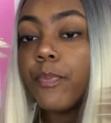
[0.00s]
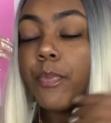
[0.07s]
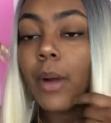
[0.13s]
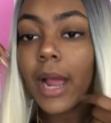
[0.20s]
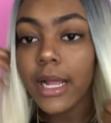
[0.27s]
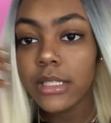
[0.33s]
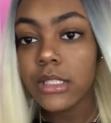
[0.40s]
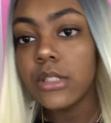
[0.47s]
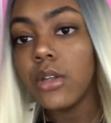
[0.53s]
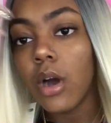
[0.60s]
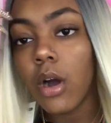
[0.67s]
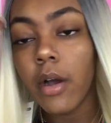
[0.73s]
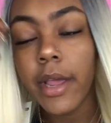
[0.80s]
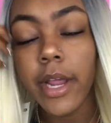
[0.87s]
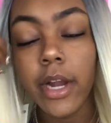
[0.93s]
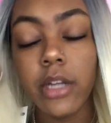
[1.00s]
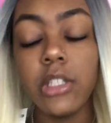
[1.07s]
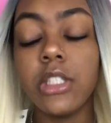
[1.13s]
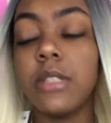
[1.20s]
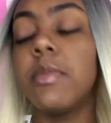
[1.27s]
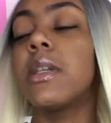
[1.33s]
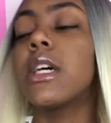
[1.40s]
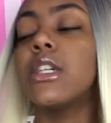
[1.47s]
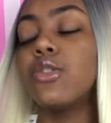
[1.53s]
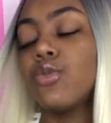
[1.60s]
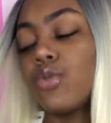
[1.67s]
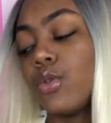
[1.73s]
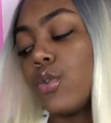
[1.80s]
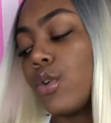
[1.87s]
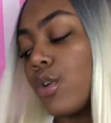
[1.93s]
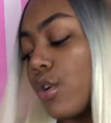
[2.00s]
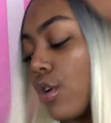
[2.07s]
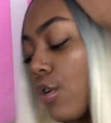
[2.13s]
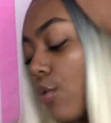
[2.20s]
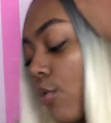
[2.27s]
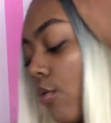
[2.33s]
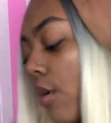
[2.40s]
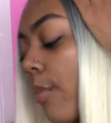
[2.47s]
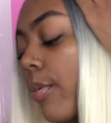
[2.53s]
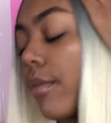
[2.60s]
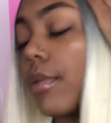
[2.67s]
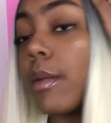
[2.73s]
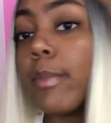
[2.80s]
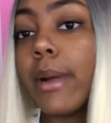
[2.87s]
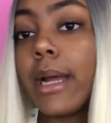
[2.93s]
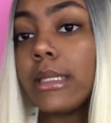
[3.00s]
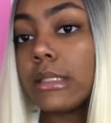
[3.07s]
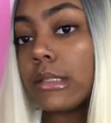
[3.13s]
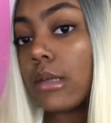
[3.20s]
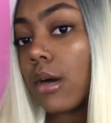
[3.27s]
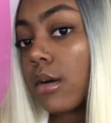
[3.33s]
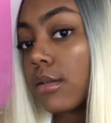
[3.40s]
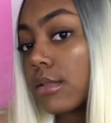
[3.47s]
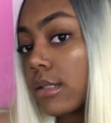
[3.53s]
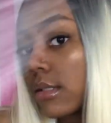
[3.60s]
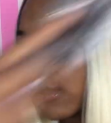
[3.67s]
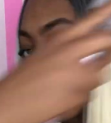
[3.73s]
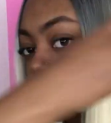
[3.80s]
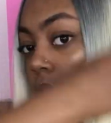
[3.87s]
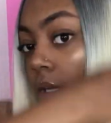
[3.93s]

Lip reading: Bratz doll hair, just because, you know, your girl grew up on the Bratz dolls.